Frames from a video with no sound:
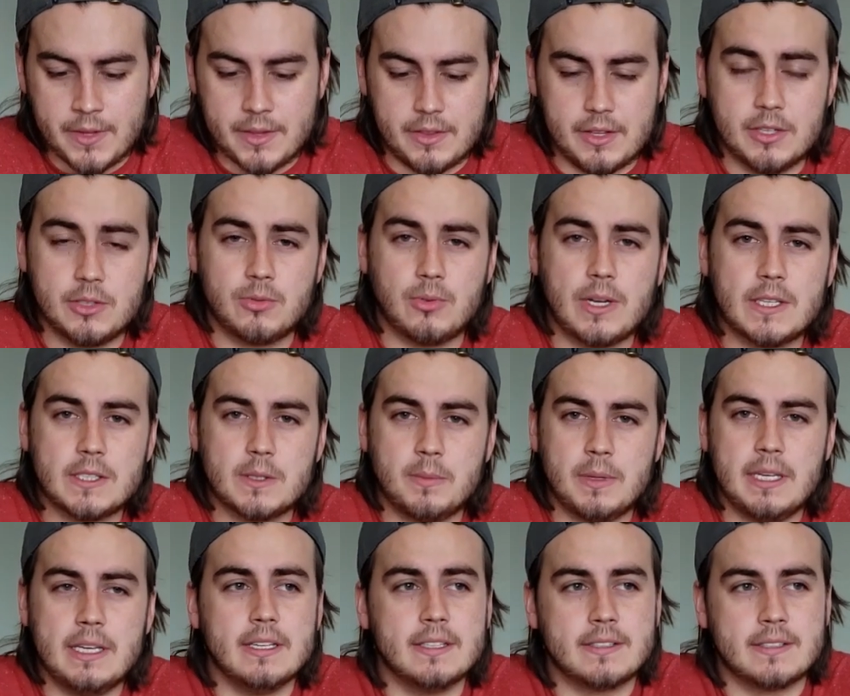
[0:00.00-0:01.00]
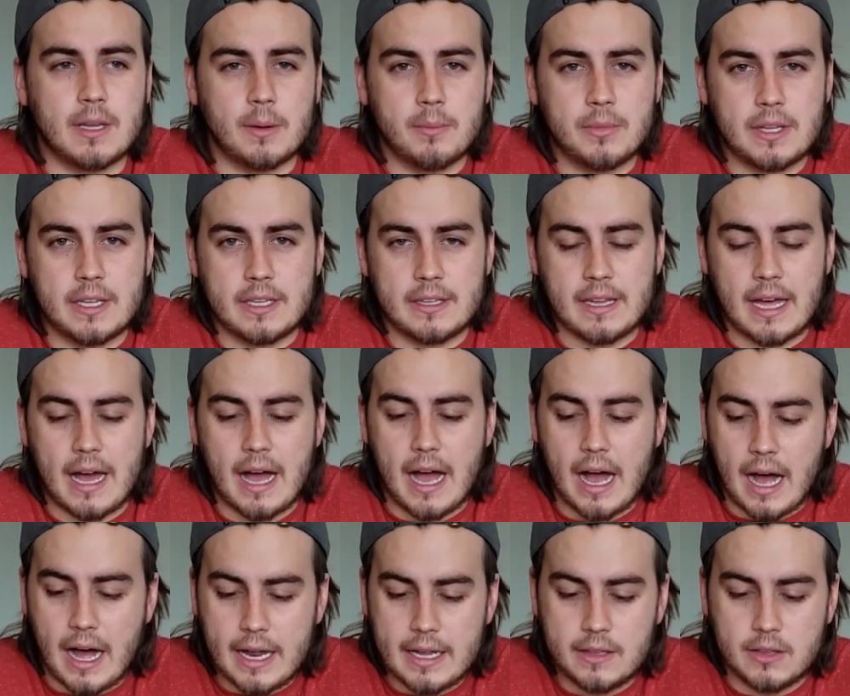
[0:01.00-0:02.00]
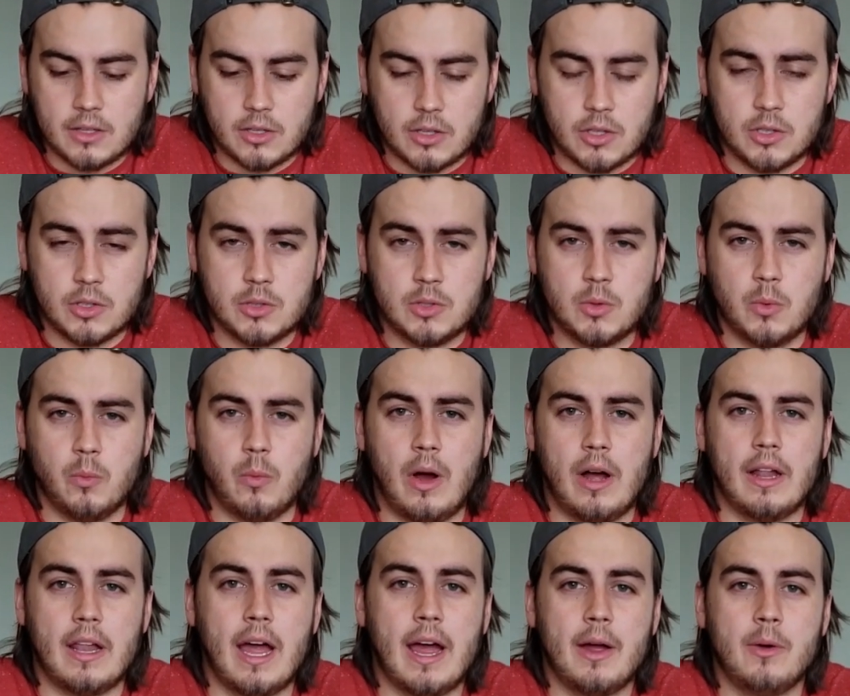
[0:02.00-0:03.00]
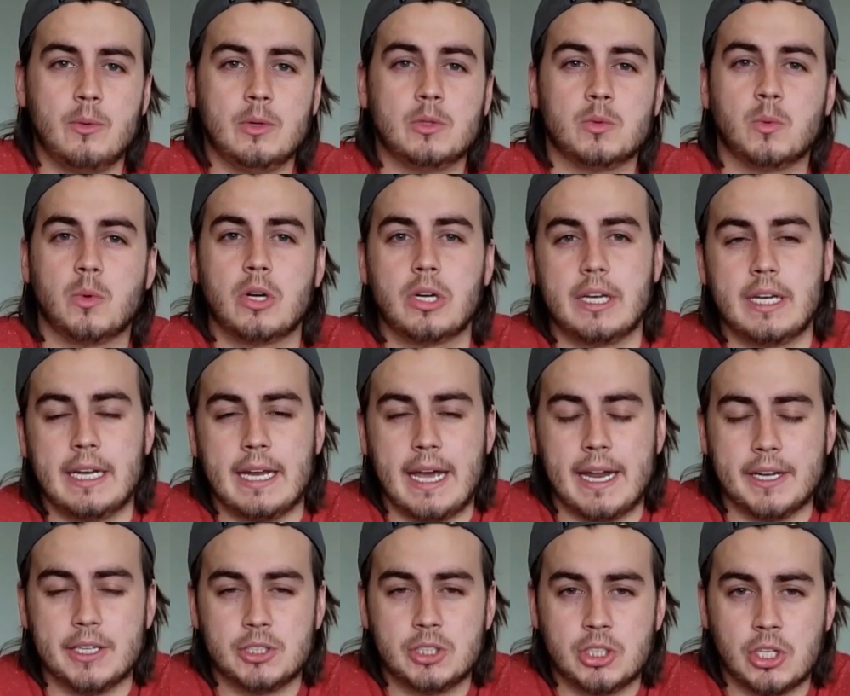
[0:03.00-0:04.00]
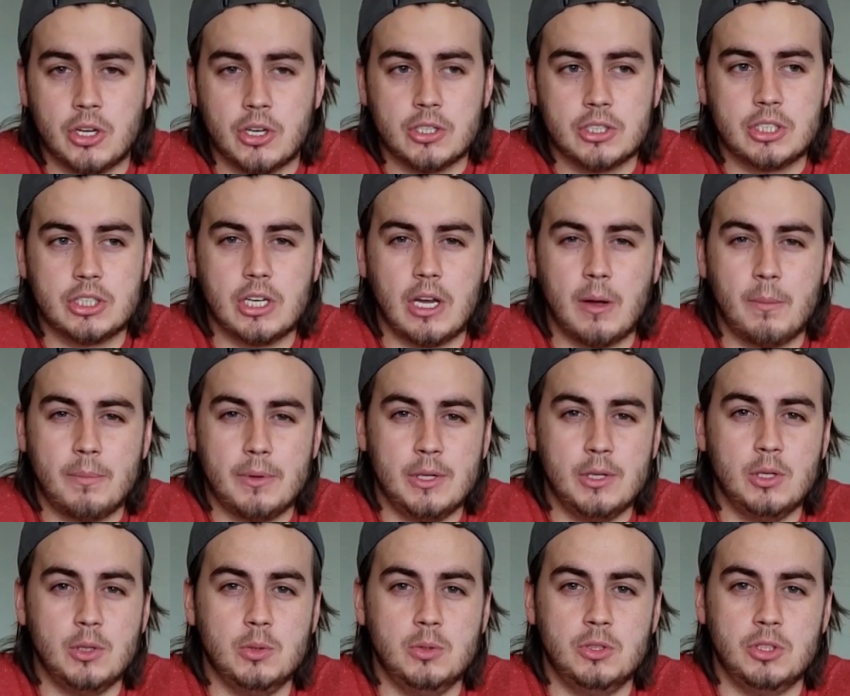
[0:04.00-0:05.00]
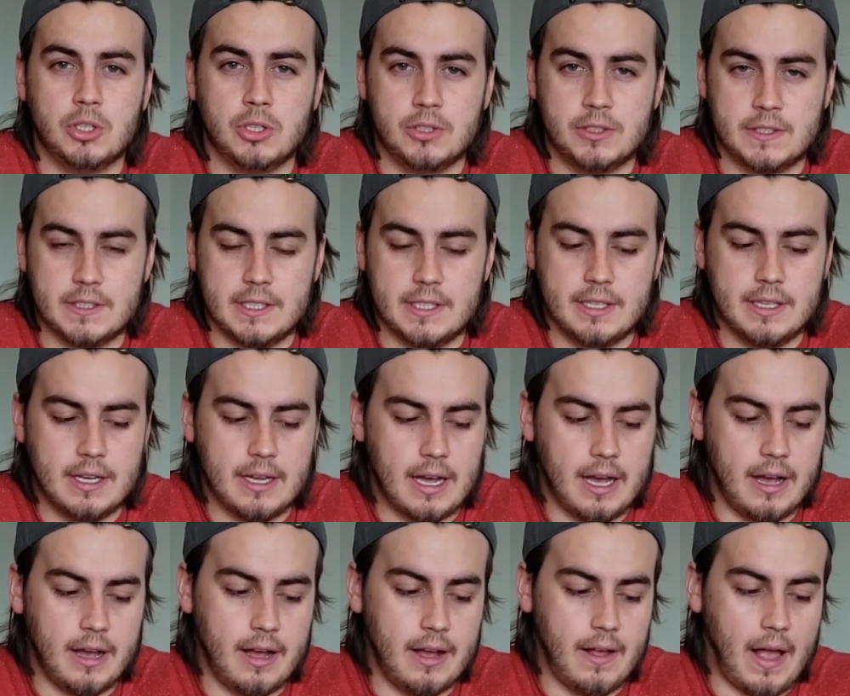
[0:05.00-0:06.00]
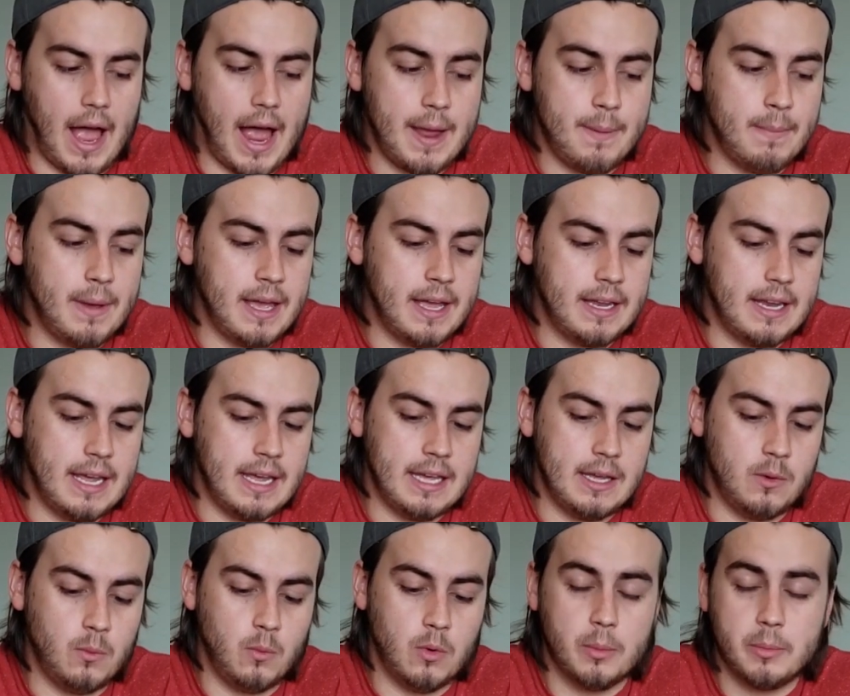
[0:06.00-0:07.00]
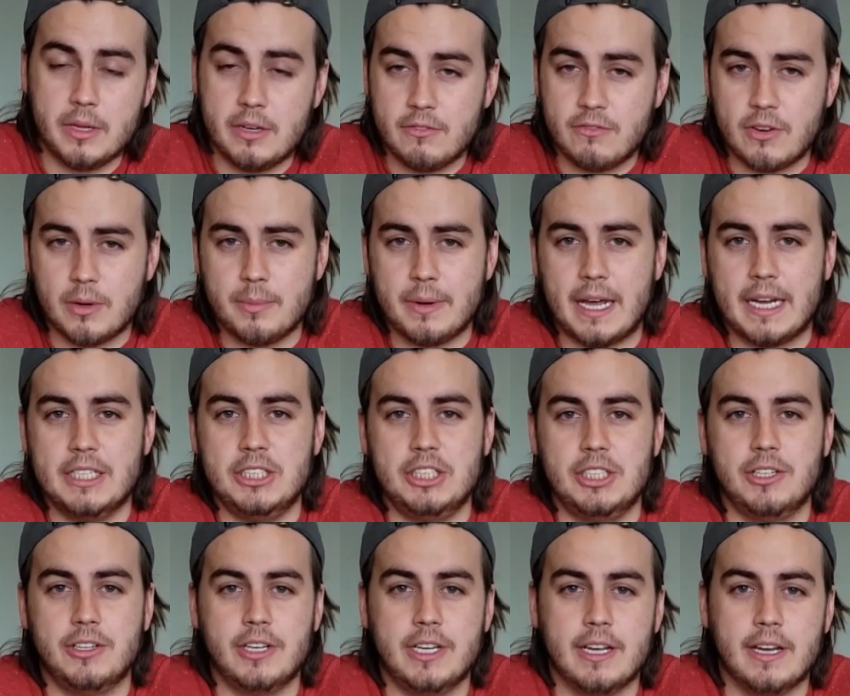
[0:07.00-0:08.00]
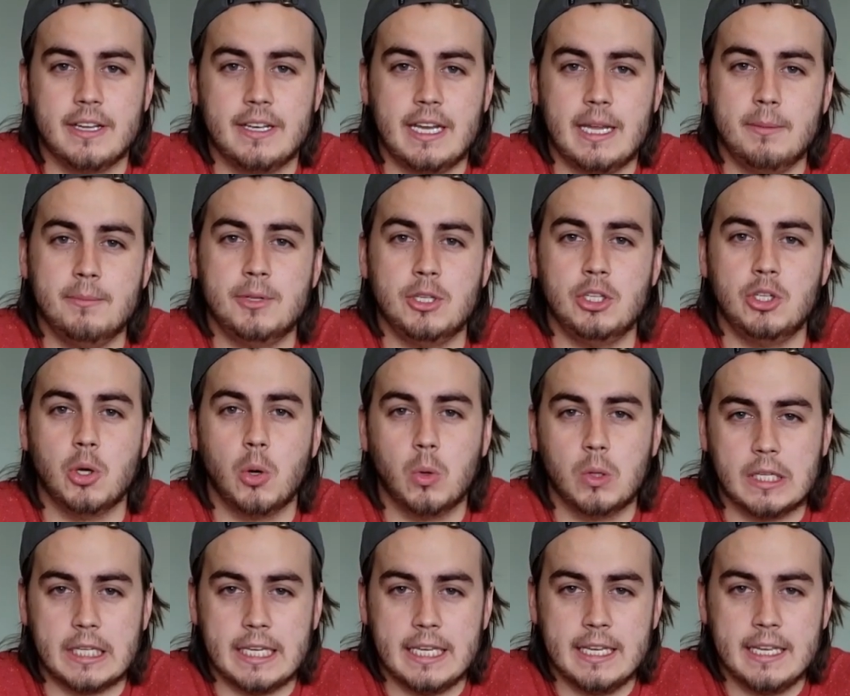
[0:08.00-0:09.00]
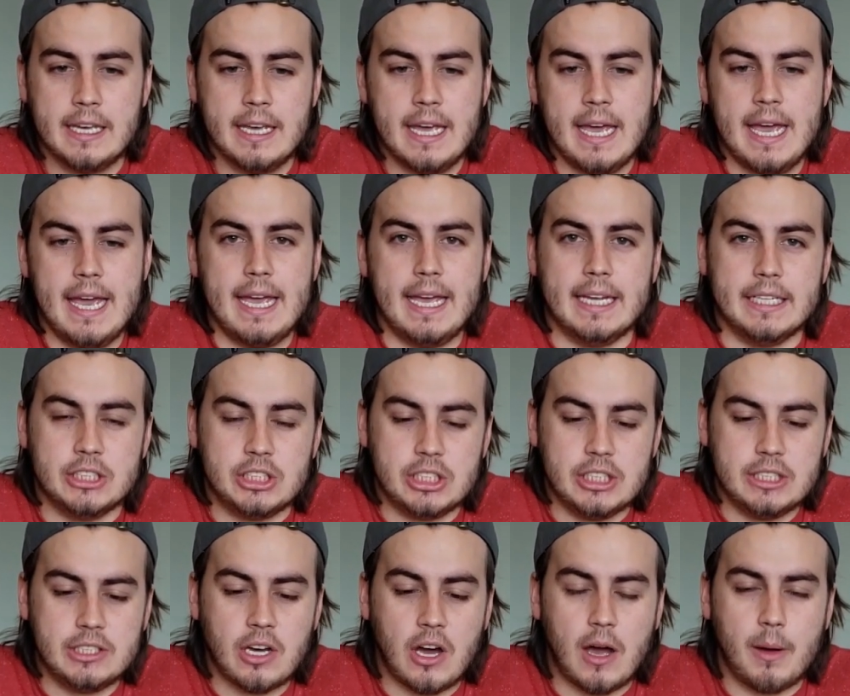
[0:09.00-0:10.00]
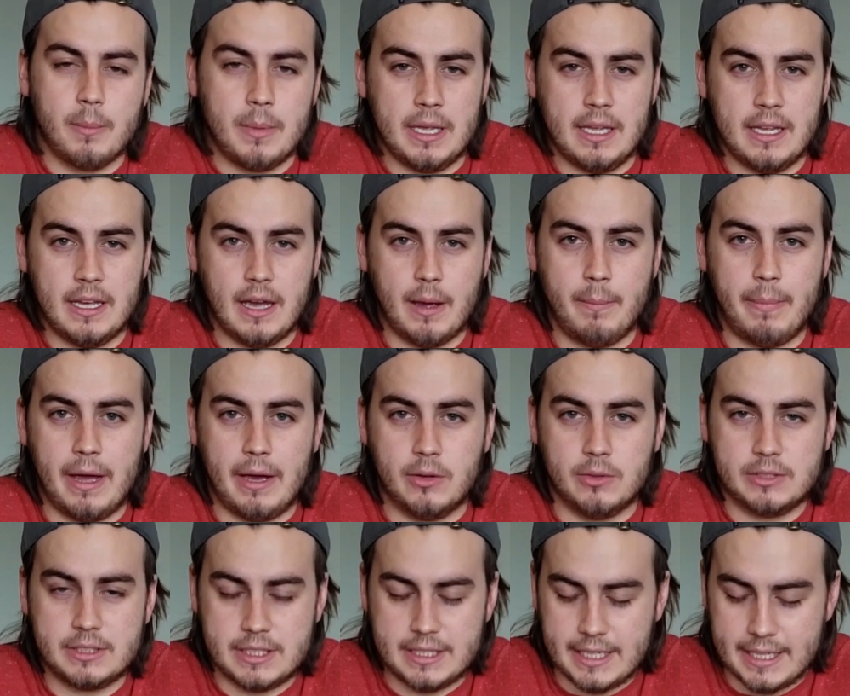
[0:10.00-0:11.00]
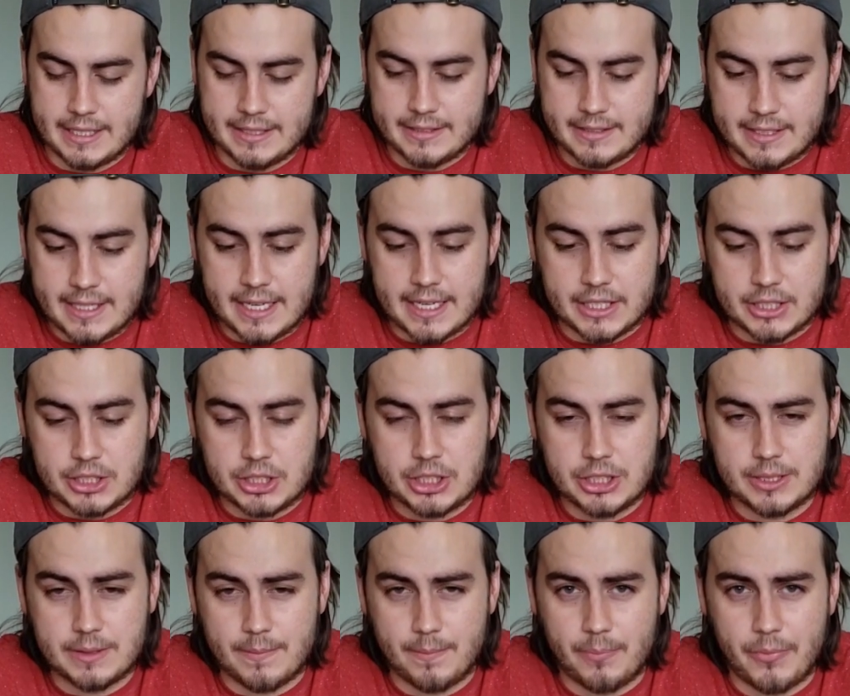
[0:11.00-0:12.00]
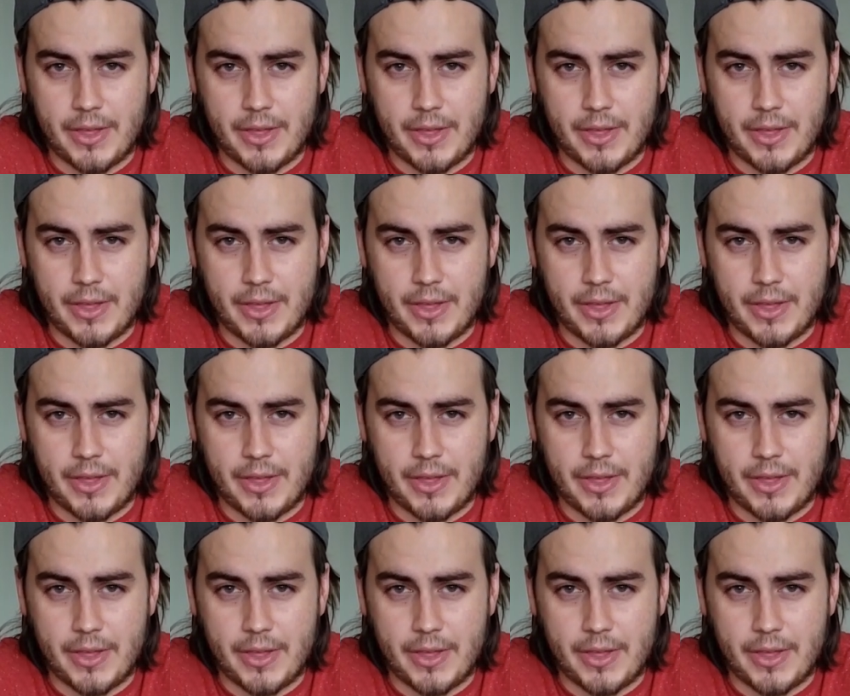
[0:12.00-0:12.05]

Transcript: This recipe is something that I learned while I was working at a church up in New Jersey. I met a woman from Nigeria named Yoli, and she taught me about today's dish.